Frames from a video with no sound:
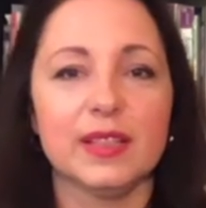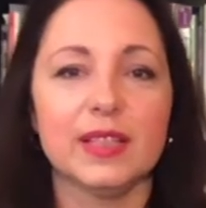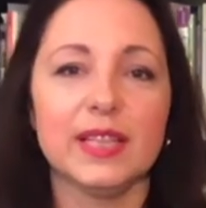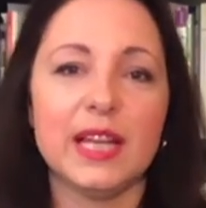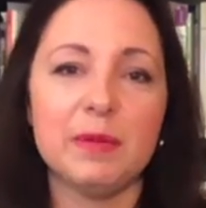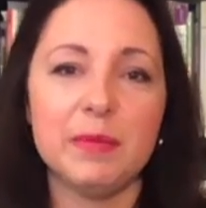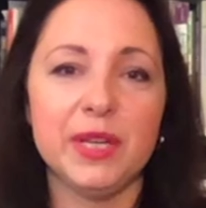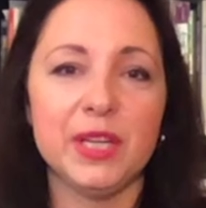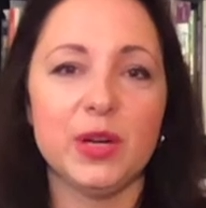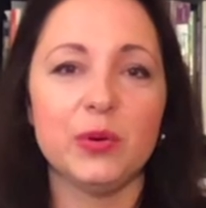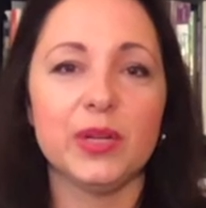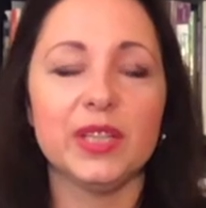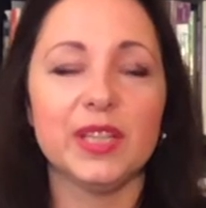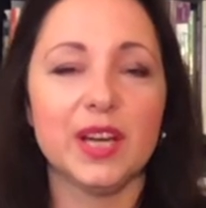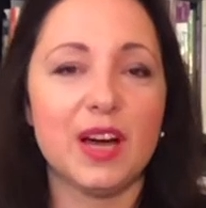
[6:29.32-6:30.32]
Let me know
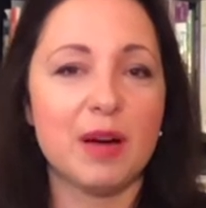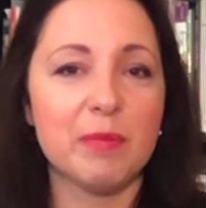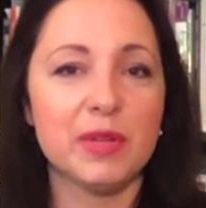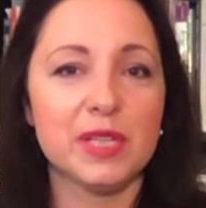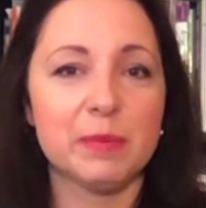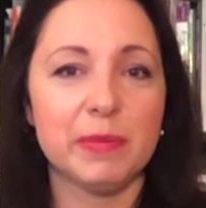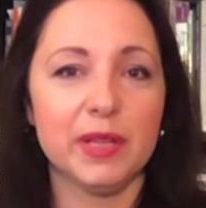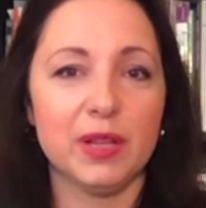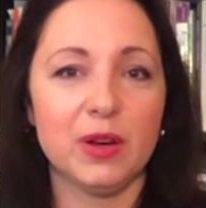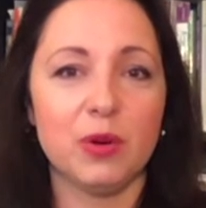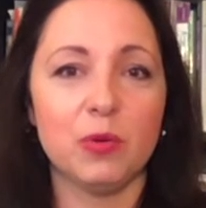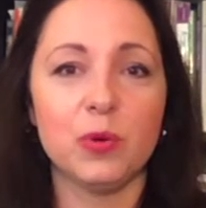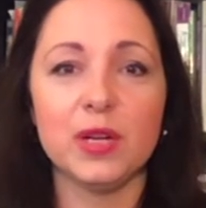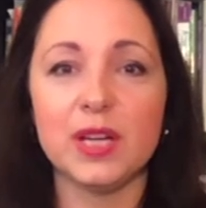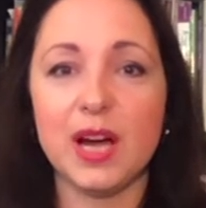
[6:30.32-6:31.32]
in the comments below
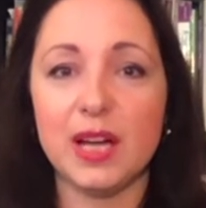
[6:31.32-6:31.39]
what